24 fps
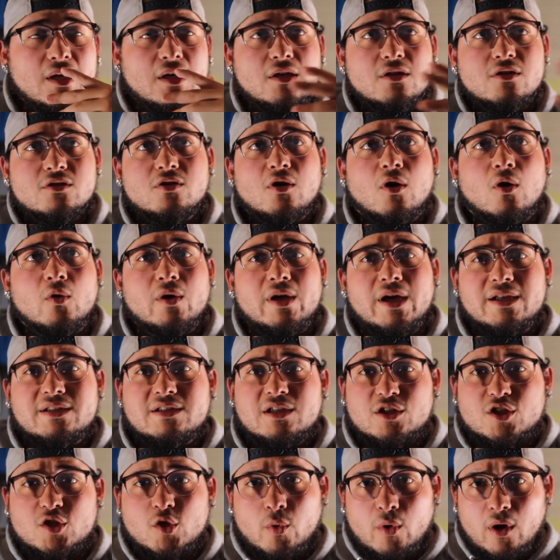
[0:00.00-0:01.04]
so it's
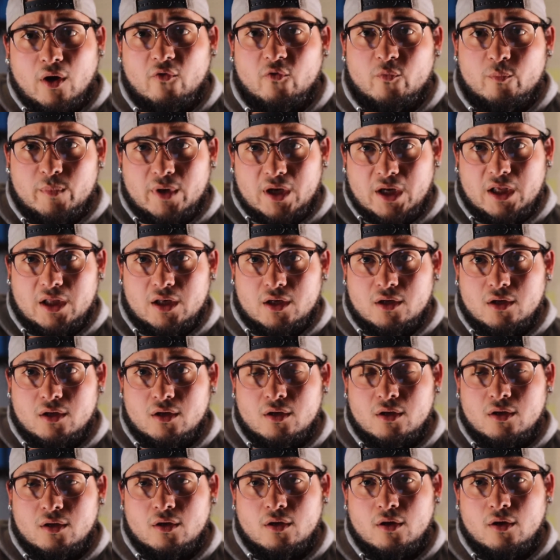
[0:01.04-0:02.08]
a 12-minute
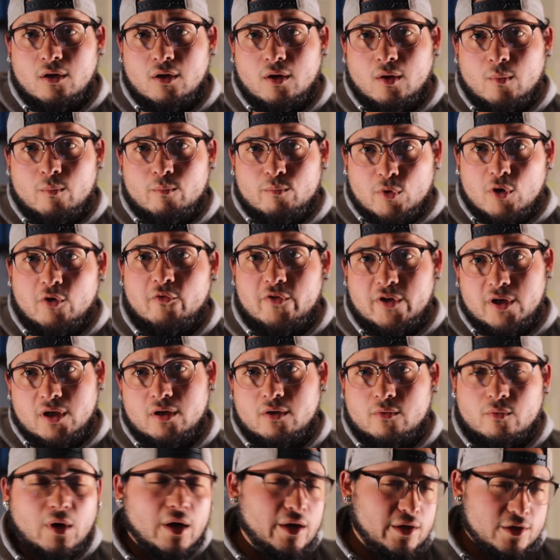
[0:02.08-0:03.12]

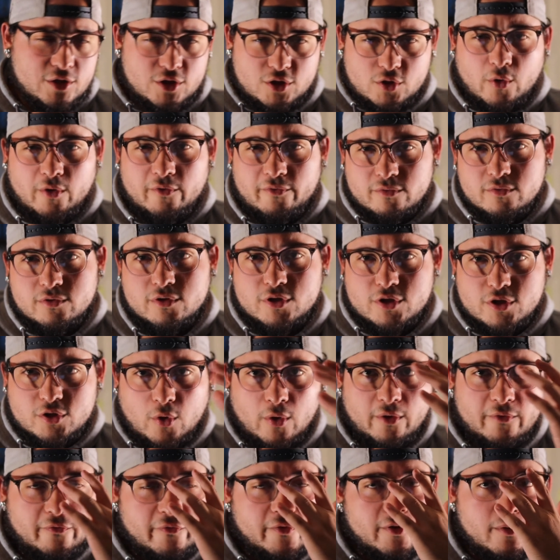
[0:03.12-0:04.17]
movie, right?
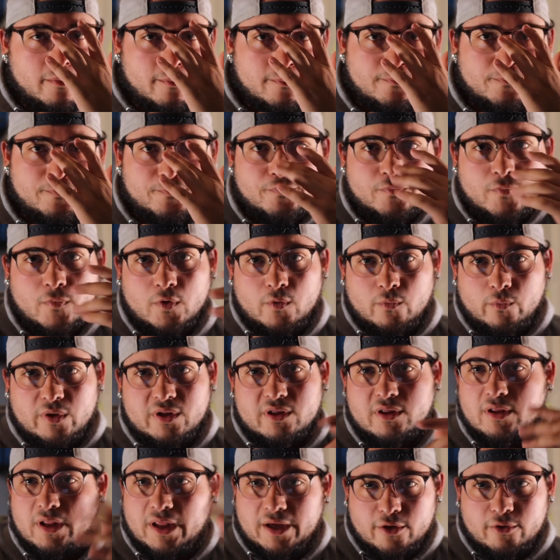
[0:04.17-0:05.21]
Short film
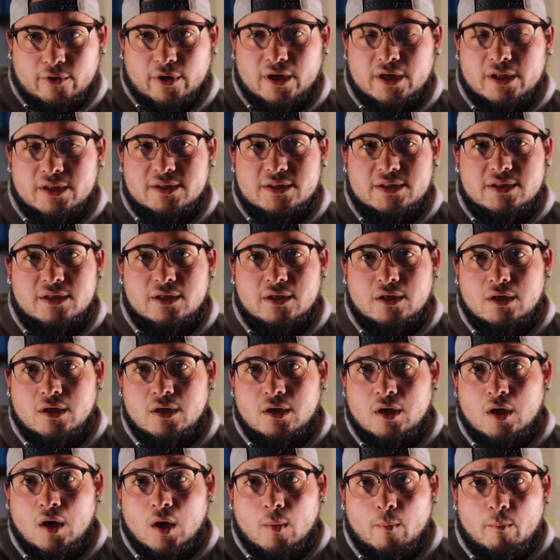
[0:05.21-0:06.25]
with like credits.
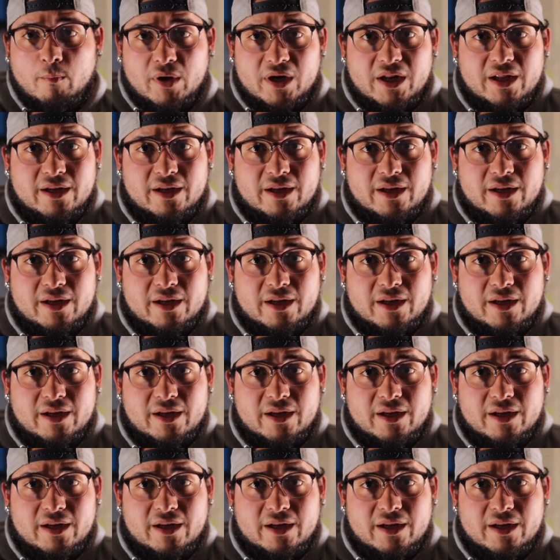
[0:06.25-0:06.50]
But